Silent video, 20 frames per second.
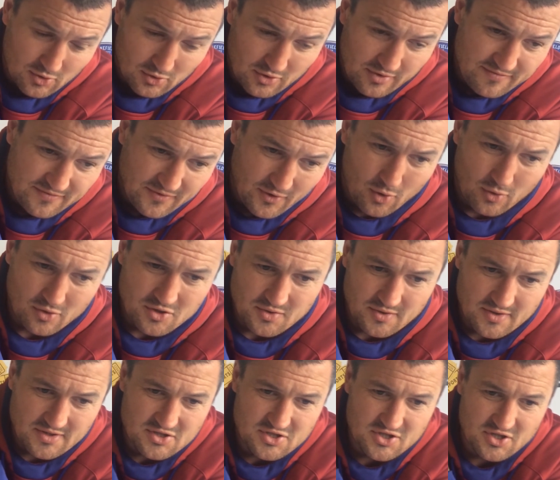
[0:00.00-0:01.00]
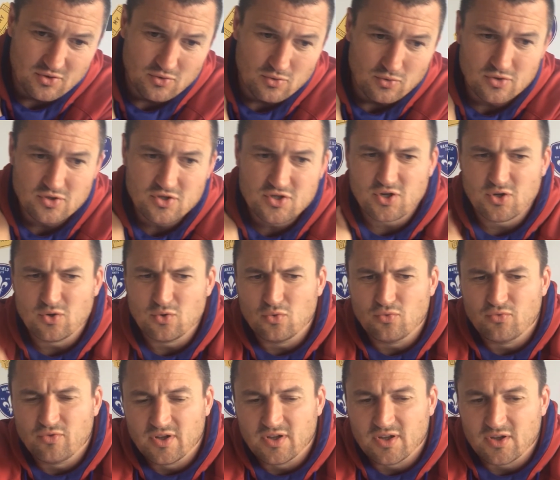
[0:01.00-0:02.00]
We're looking forward to it. It's two
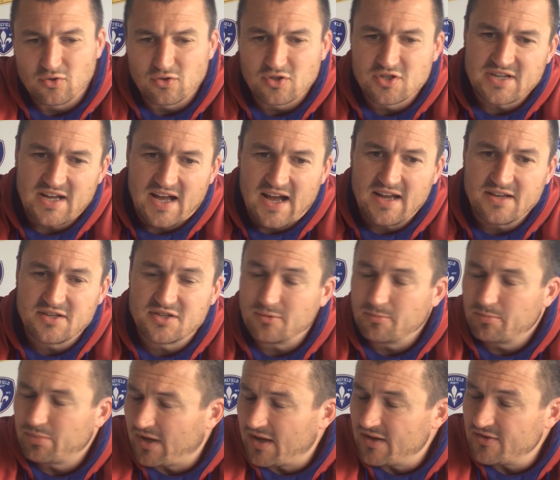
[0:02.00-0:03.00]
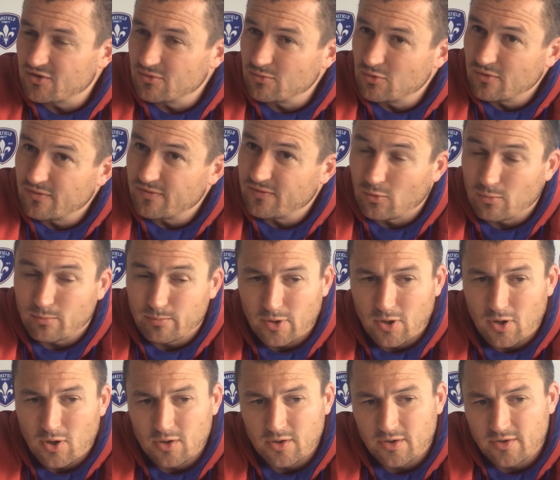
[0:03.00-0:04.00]
really good sides that are playing some good
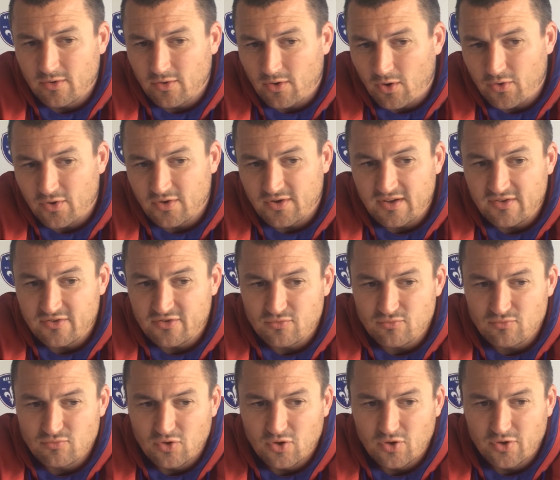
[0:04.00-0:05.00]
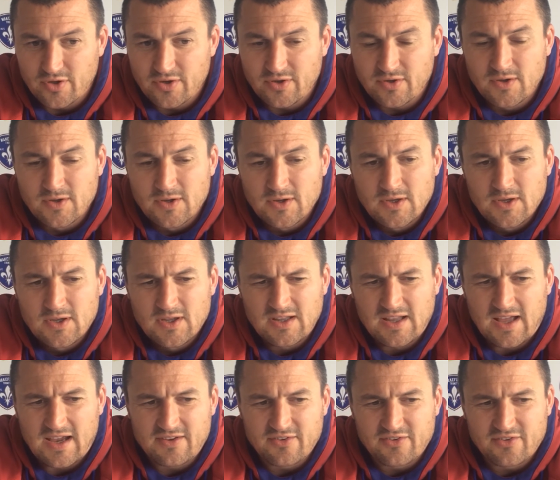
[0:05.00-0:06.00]
football and are on a decent run. And
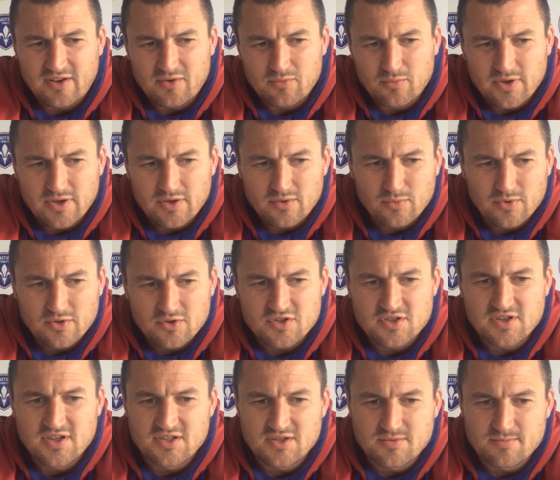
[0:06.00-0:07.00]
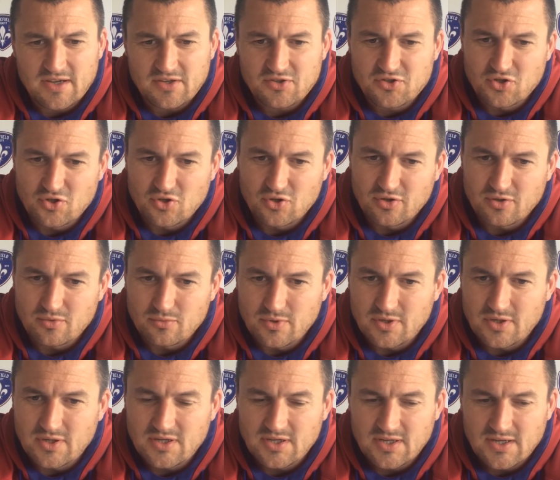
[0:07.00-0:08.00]
like I said, we just need to make sure
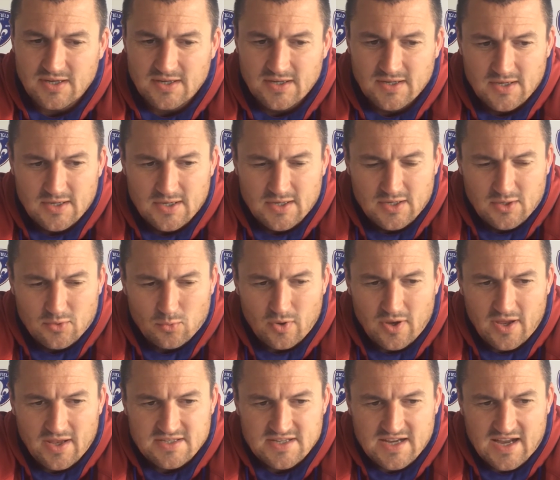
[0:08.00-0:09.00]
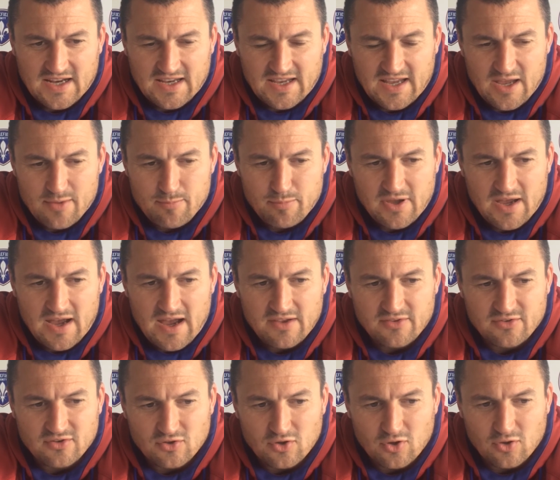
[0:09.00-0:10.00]
that we hit our
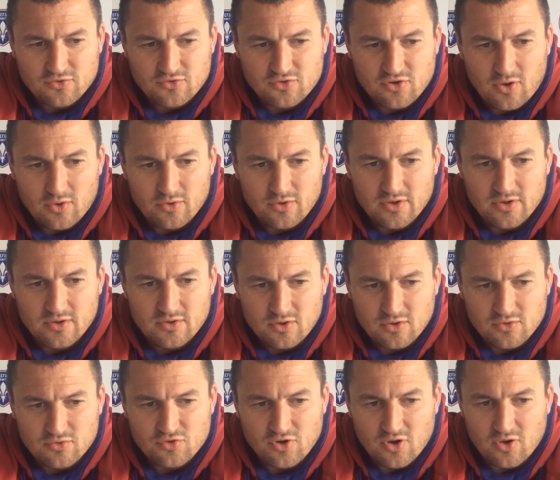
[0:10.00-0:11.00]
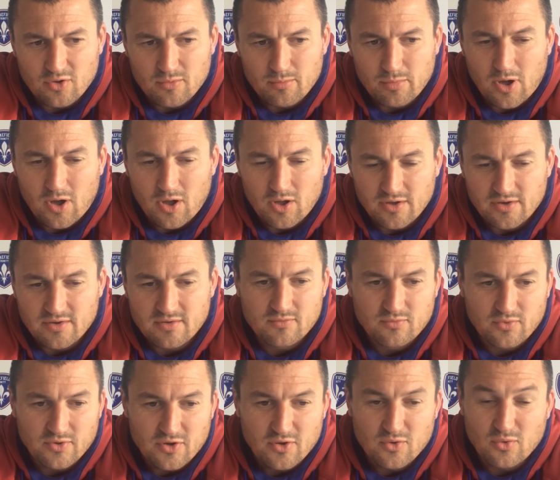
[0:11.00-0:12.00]
KPIs and control the ball.
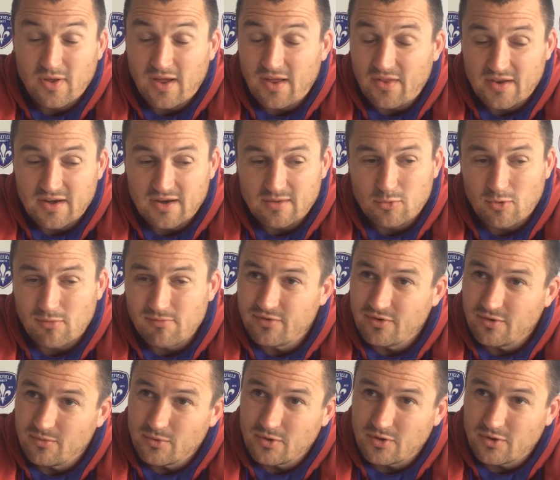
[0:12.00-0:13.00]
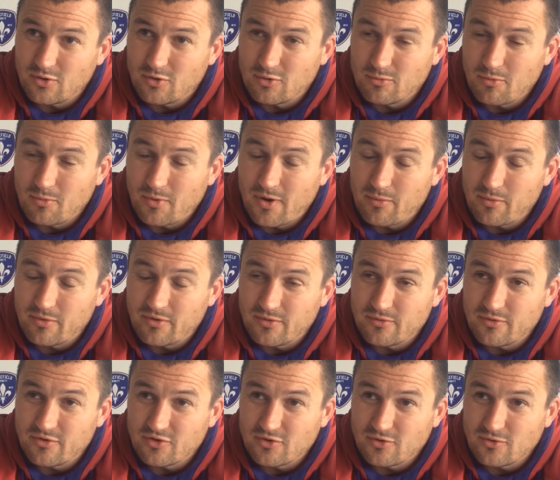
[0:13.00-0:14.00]
And if we do that, then I'm confident we can come away
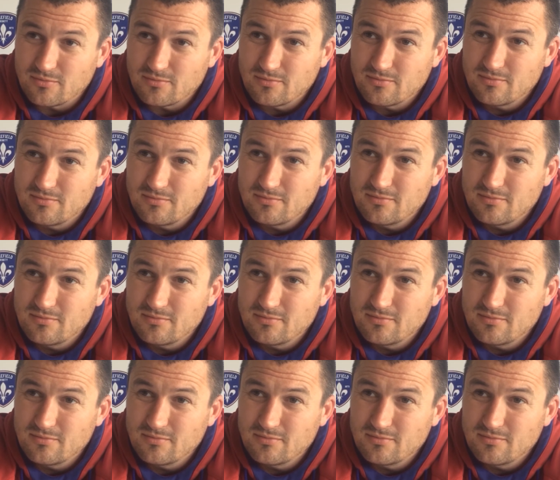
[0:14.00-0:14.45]
with a result.